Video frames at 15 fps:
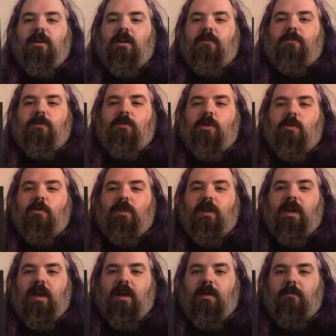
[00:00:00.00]
if you know the
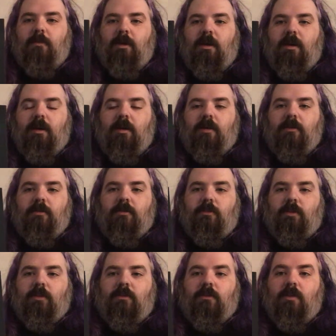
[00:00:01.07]
game. So
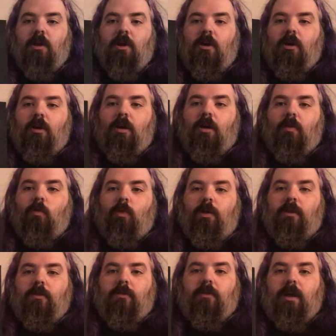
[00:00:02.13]
it's one
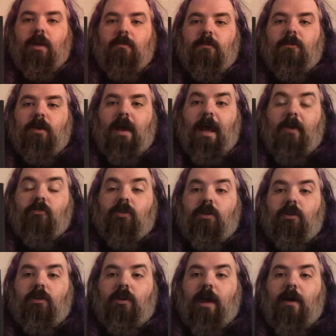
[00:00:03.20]
of those games to
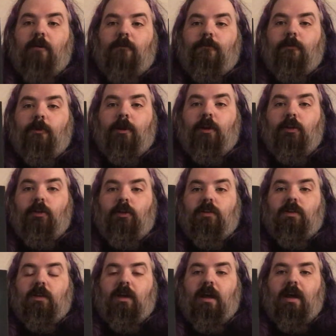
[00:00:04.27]
actually look out for. It
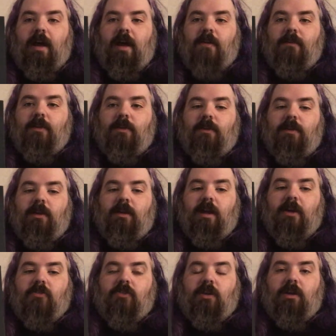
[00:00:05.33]
looks a lot heavier than it
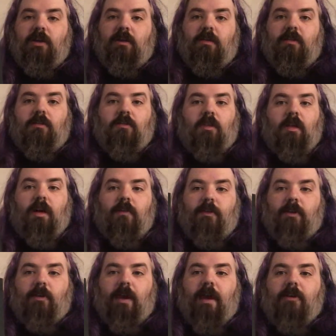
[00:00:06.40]
actually is. There's a lot of
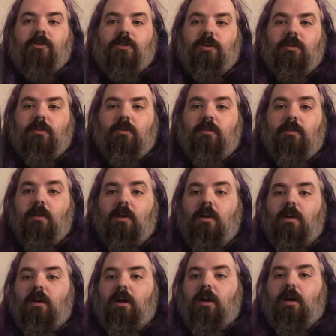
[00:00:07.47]
interactions
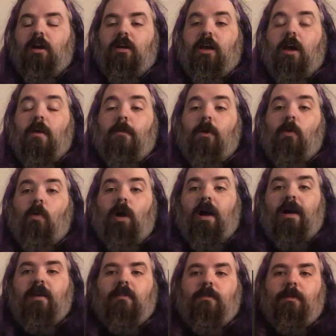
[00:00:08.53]

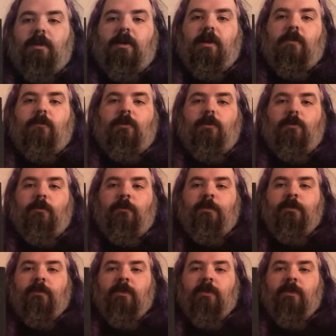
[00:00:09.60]
combo-wise, but if you